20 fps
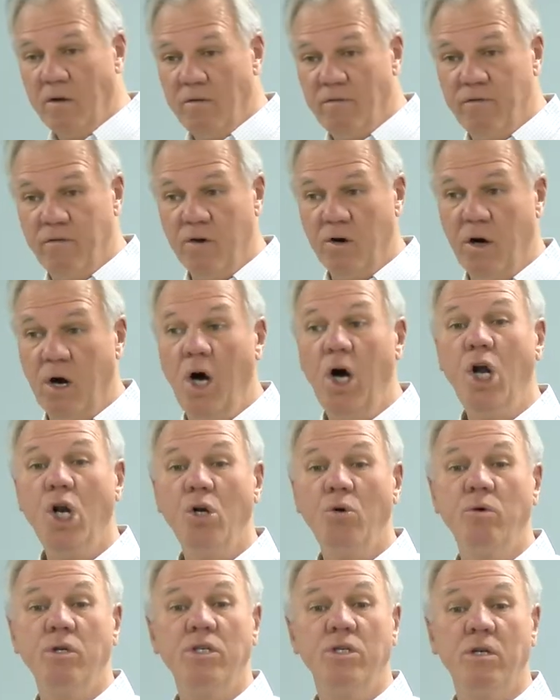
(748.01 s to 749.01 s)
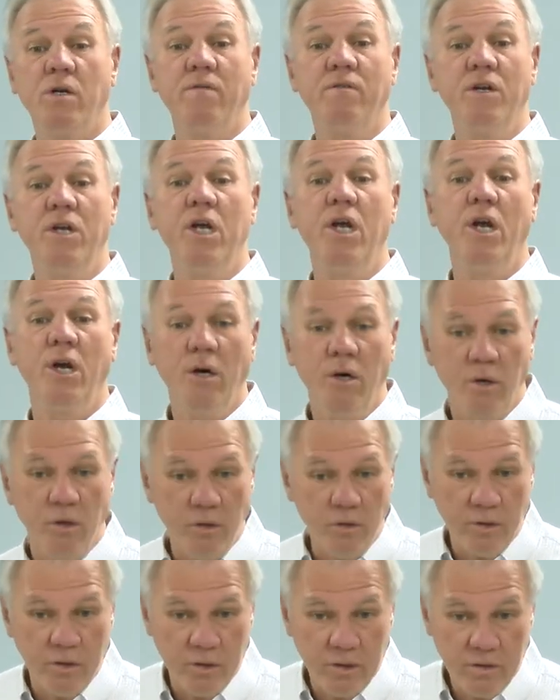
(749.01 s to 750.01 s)
for hundreds of
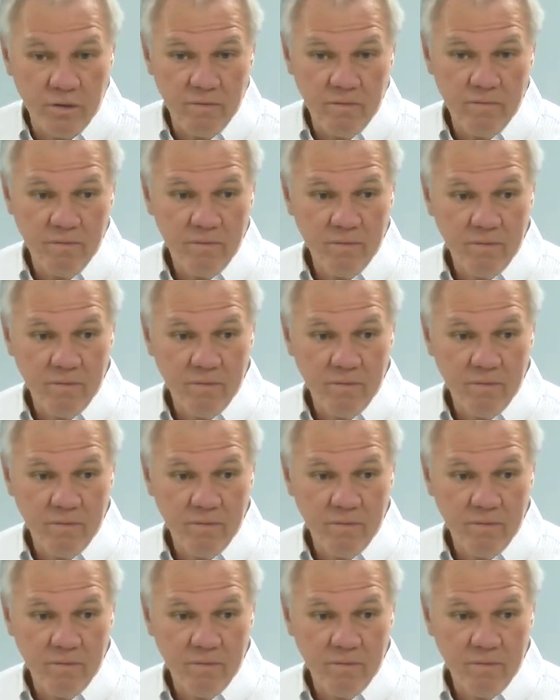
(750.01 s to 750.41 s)
years.